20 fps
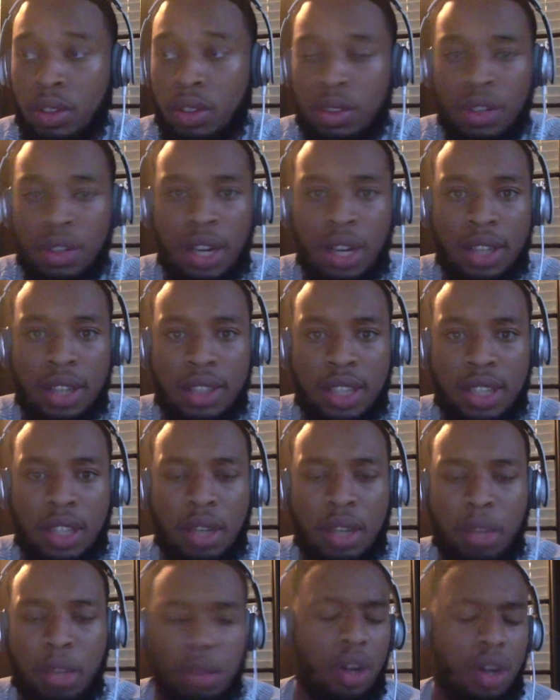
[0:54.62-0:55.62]
Not to say that
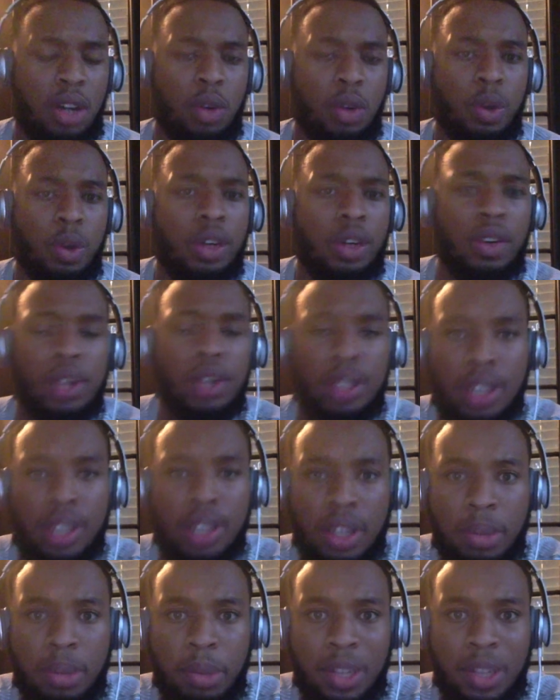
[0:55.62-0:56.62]
LeBron quit or
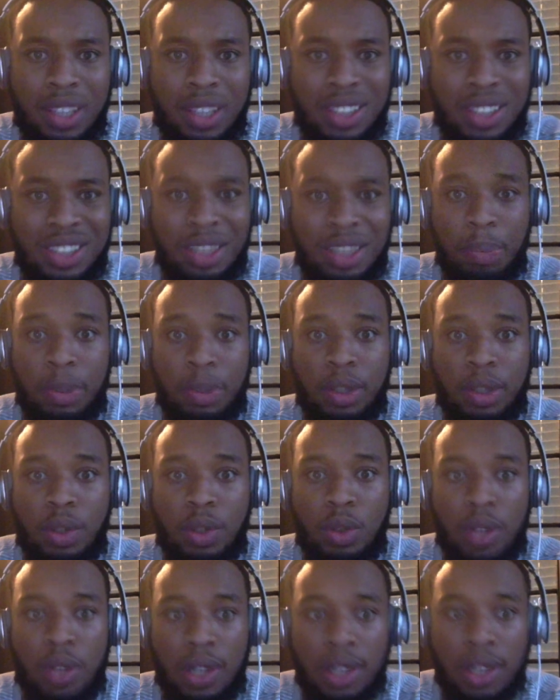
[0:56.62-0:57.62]
anything, but he simply knew
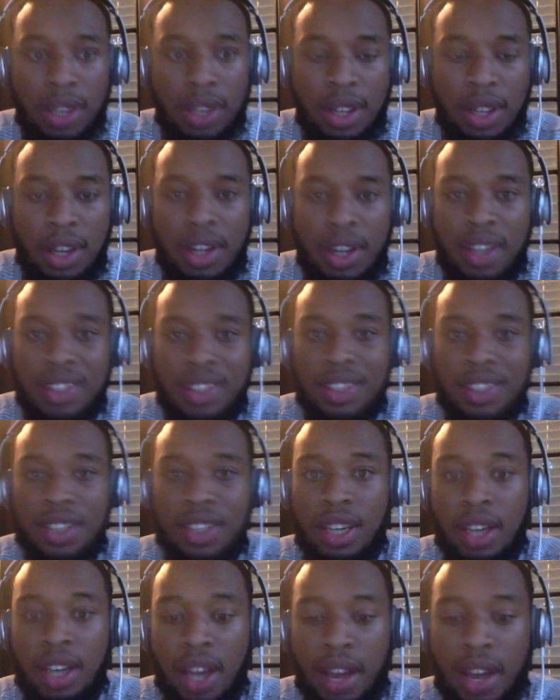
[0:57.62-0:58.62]
that he just
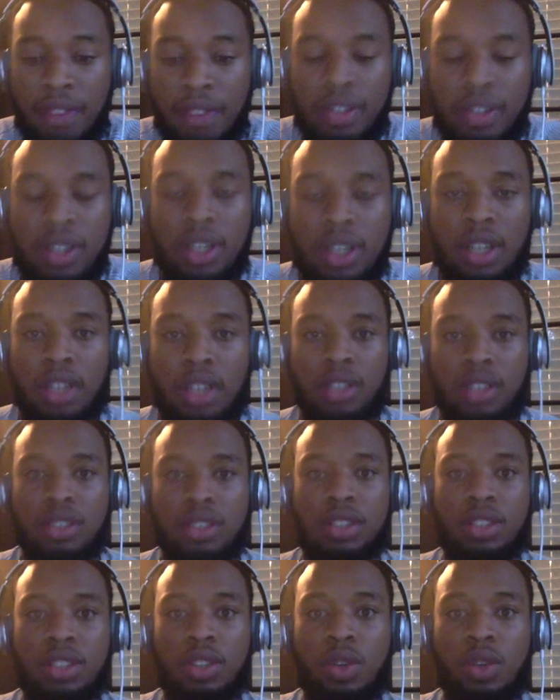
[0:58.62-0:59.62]
didn't have the guns
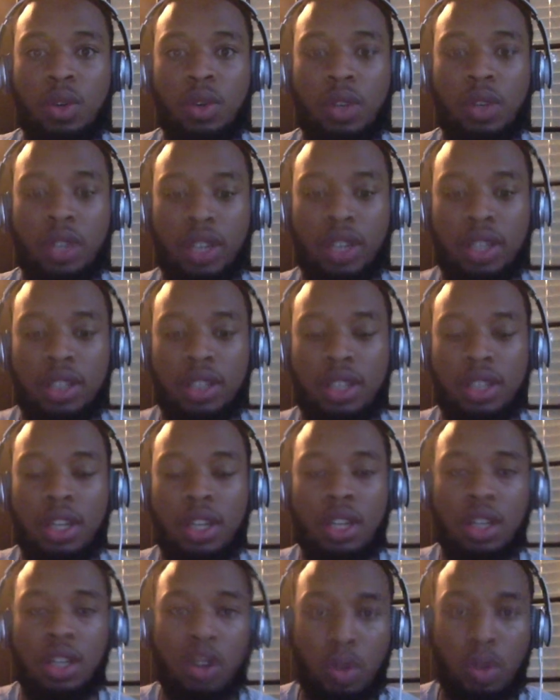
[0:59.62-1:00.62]
to go against
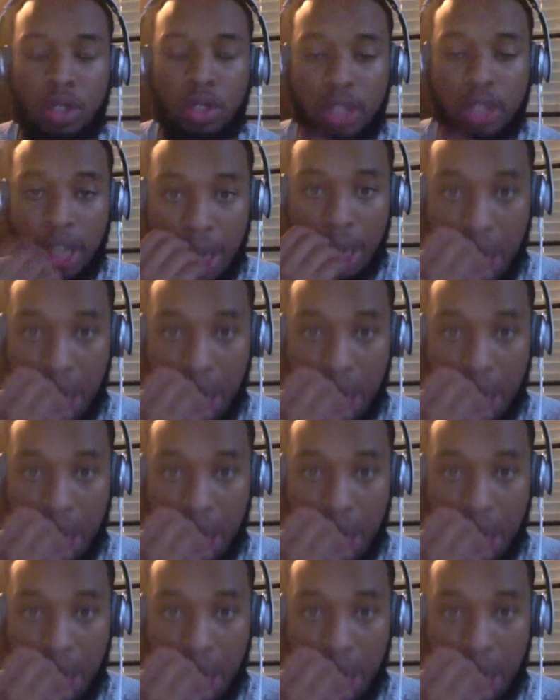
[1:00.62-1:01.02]
Golden State.